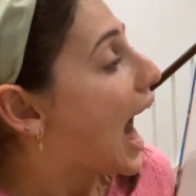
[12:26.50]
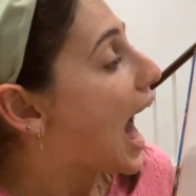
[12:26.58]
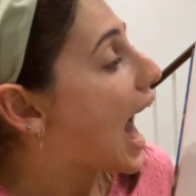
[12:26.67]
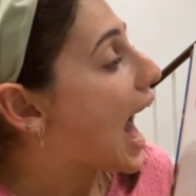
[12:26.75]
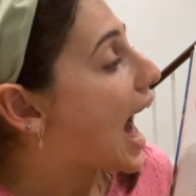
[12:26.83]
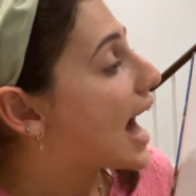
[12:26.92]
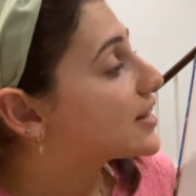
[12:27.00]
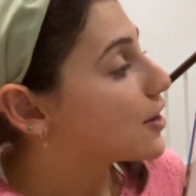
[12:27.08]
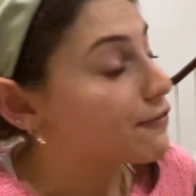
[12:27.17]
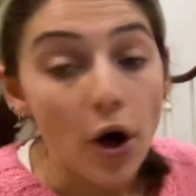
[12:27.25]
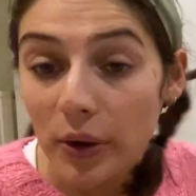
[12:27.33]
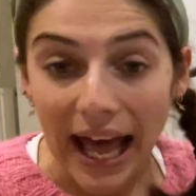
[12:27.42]
And a
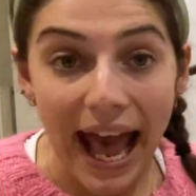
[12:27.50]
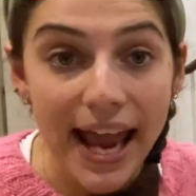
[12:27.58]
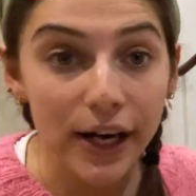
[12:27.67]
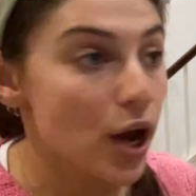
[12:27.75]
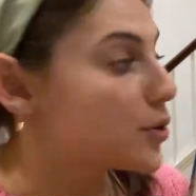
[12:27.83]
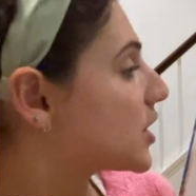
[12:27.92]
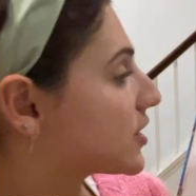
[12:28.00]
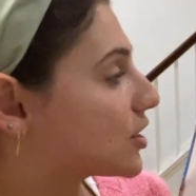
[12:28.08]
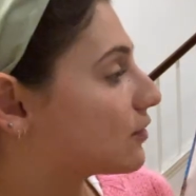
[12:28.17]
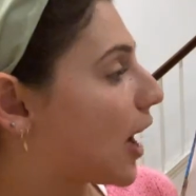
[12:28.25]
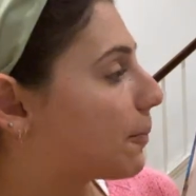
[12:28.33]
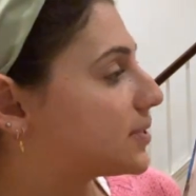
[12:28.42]
volcano just
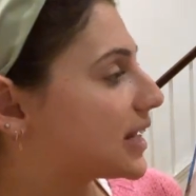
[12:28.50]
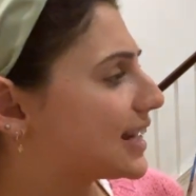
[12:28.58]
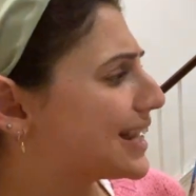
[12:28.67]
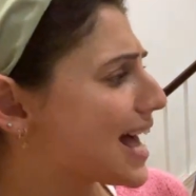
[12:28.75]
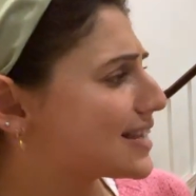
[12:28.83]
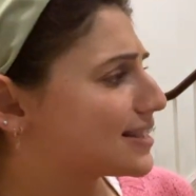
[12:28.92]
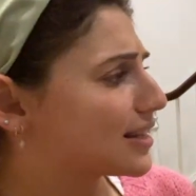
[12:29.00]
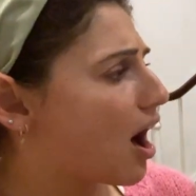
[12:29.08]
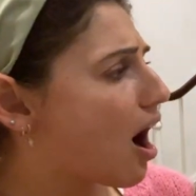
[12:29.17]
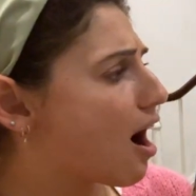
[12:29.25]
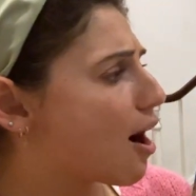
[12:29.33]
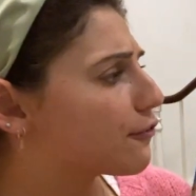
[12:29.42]
erupted less than
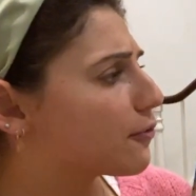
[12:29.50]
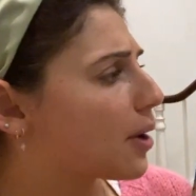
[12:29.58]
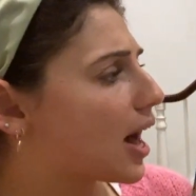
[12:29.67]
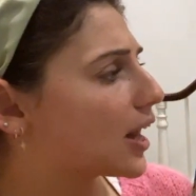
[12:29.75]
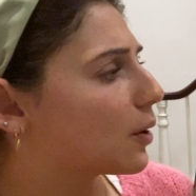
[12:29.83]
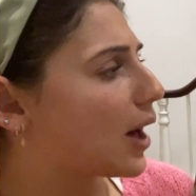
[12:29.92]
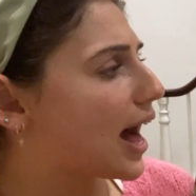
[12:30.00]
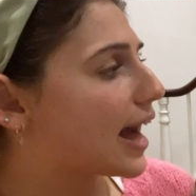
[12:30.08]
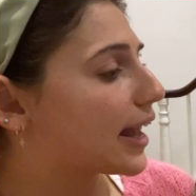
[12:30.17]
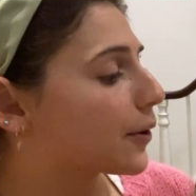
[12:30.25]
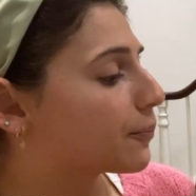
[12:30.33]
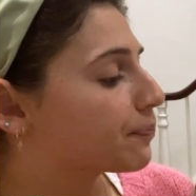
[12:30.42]
half a mile
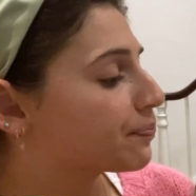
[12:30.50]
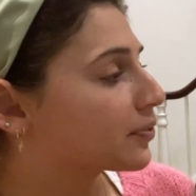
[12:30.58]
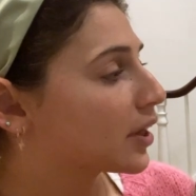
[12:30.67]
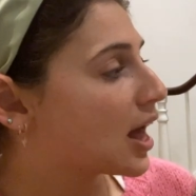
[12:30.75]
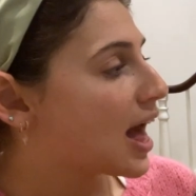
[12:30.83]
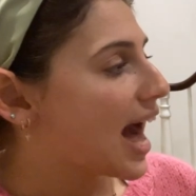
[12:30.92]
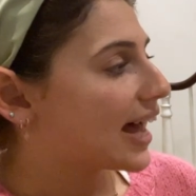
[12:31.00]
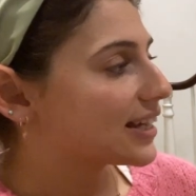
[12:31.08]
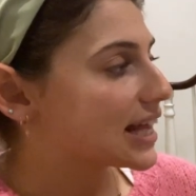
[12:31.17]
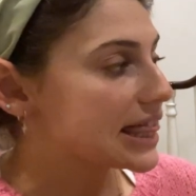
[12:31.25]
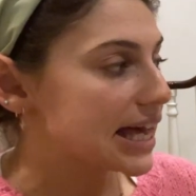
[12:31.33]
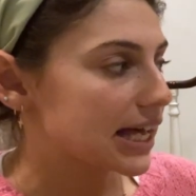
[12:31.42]
away. And
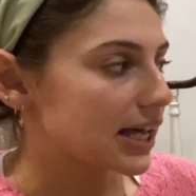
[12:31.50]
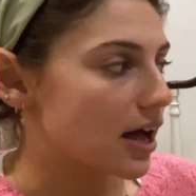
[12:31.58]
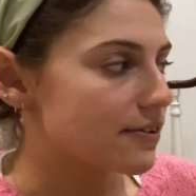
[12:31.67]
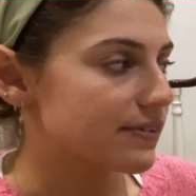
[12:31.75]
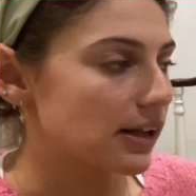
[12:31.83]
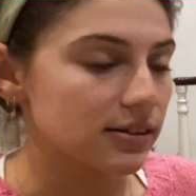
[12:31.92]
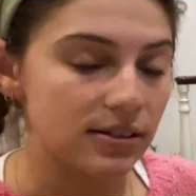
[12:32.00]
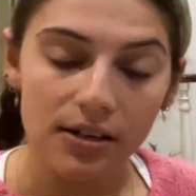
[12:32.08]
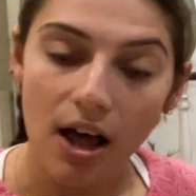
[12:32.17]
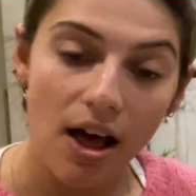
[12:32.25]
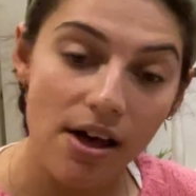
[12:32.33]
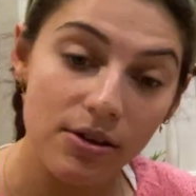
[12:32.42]
I think I felt an
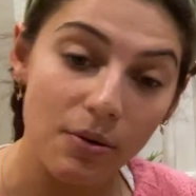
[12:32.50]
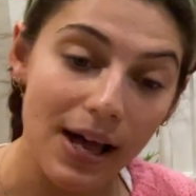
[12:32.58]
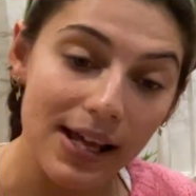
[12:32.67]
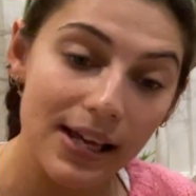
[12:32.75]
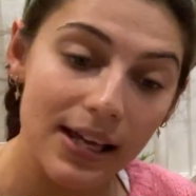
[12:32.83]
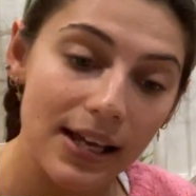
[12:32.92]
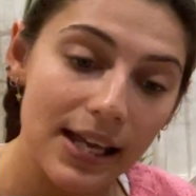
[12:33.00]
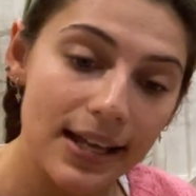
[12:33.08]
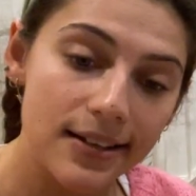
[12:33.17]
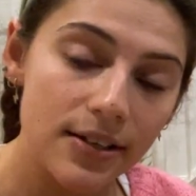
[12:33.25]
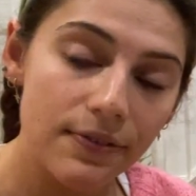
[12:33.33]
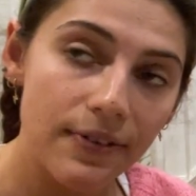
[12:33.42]
earthquake.
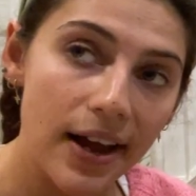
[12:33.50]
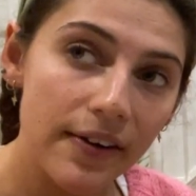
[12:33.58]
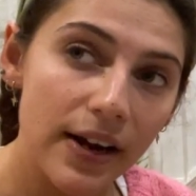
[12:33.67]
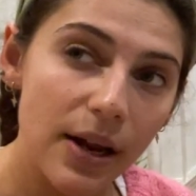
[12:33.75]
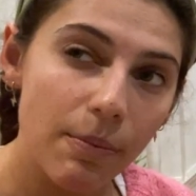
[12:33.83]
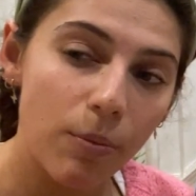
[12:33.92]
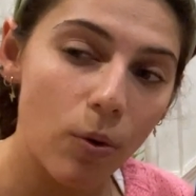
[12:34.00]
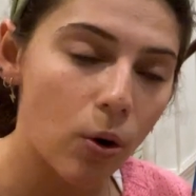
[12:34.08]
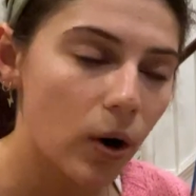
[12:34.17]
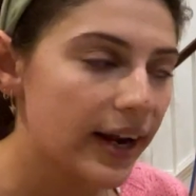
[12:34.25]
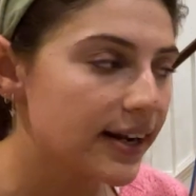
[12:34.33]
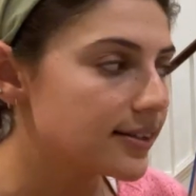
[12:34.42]
It's a very
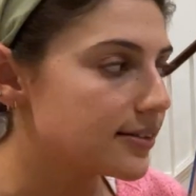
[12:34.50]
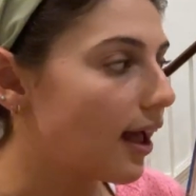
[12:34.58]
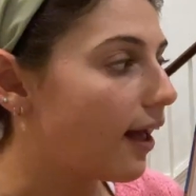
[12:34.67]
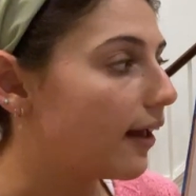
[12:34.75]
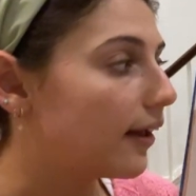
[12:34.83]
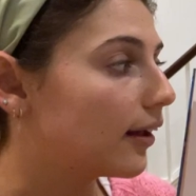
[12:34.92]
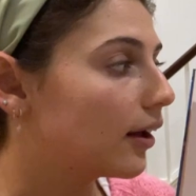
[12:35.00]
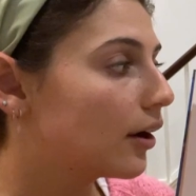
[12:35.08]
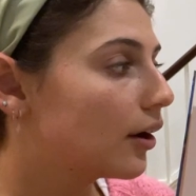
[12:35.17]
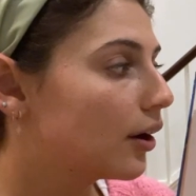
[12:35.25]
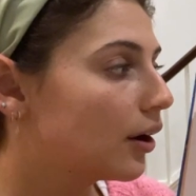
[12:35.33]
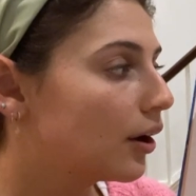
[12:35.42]
boring day.
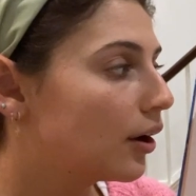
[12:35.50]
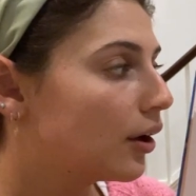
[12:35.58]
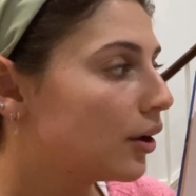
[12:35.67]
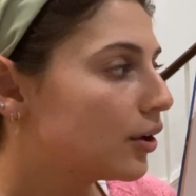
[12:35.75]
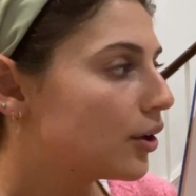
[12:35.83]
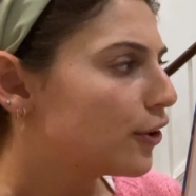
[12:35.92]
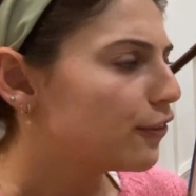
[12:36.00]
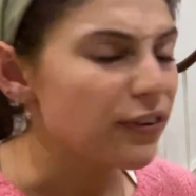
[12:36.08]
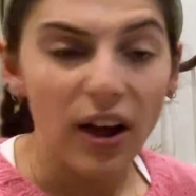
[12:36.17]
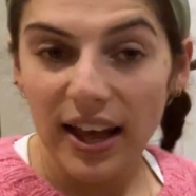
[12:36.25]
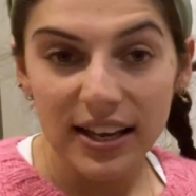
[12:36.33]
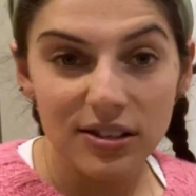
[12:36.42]

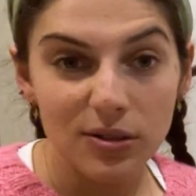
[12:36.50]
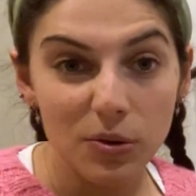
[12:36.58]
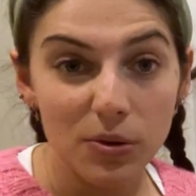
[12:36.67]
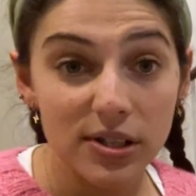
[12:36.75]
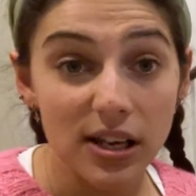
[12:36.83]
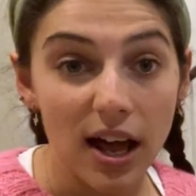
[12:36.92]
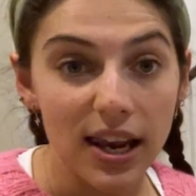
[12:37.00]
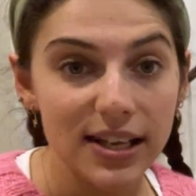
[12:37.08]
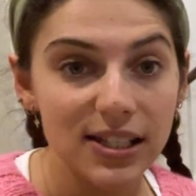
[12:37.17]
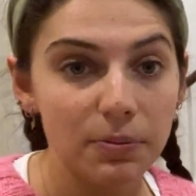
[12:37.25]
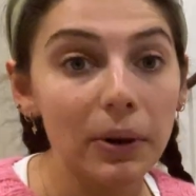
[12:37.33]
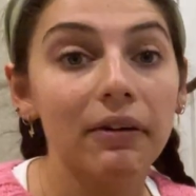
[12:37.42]
Flying saucer,
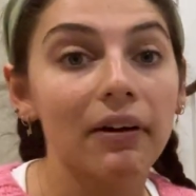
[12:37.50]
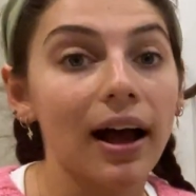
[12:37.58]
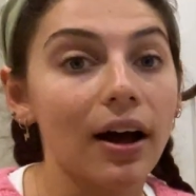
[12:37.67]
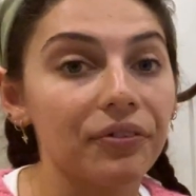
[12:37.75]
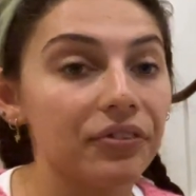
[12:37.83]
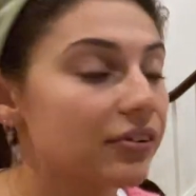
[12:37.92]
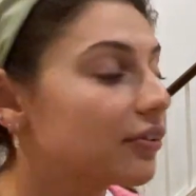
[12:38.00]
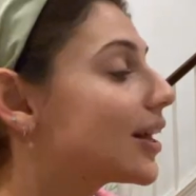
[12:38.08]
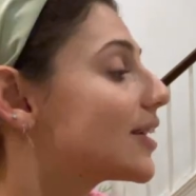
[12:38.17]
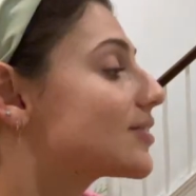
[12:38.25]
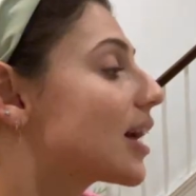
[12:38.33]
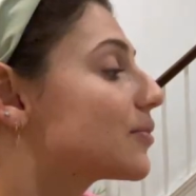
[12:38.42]
let's spin around.
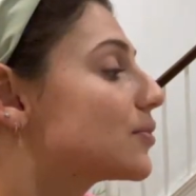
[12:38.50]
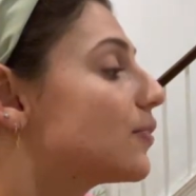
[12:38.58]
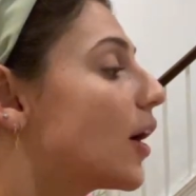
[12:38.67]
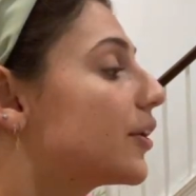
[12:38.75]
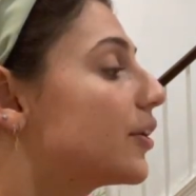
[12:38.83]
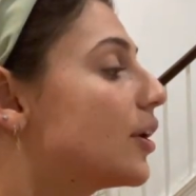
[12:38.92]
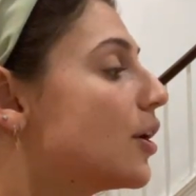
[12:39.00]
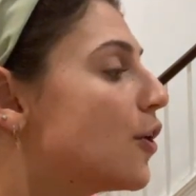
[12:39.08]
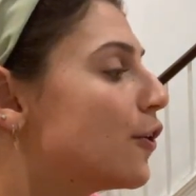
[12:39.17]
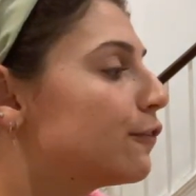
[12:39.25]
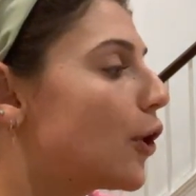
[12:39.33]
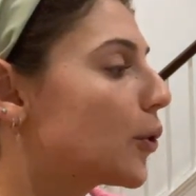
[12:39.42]
That sounds fun.
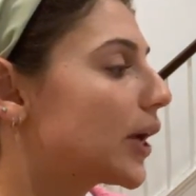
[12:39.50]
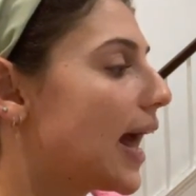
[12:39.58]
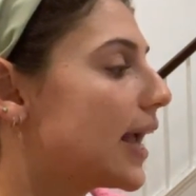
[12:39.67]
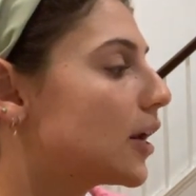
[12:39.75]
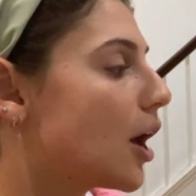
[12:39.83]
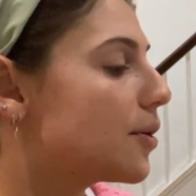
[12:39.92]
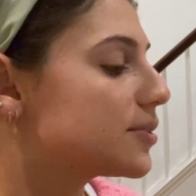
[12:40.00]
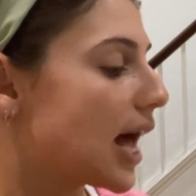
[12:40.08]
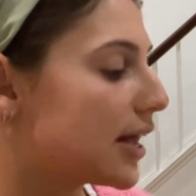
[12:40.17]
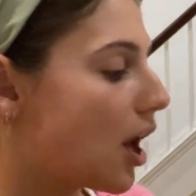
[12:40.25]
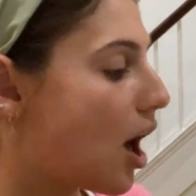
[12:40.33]
Volcanoes and